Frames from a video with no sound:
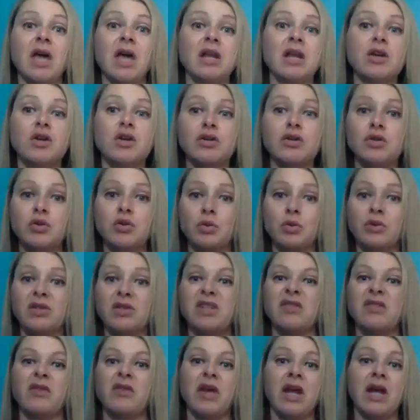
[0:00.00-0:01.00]
any good
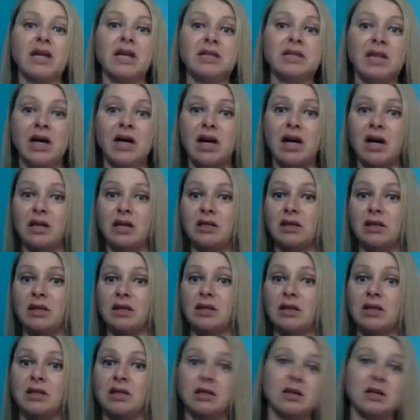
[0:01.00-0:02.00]
sources of
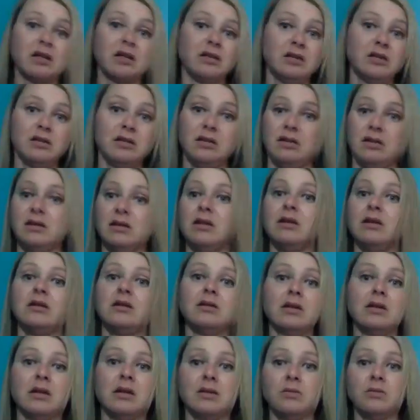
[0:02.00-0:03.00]
antioxidants, nuts and
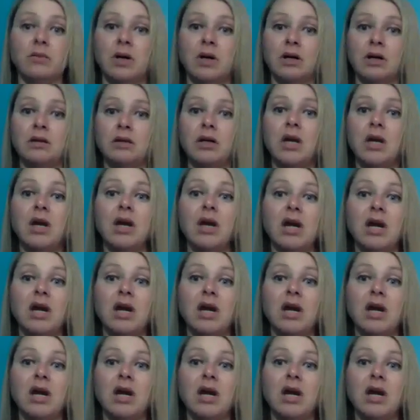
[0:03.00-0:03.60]
seeds as well.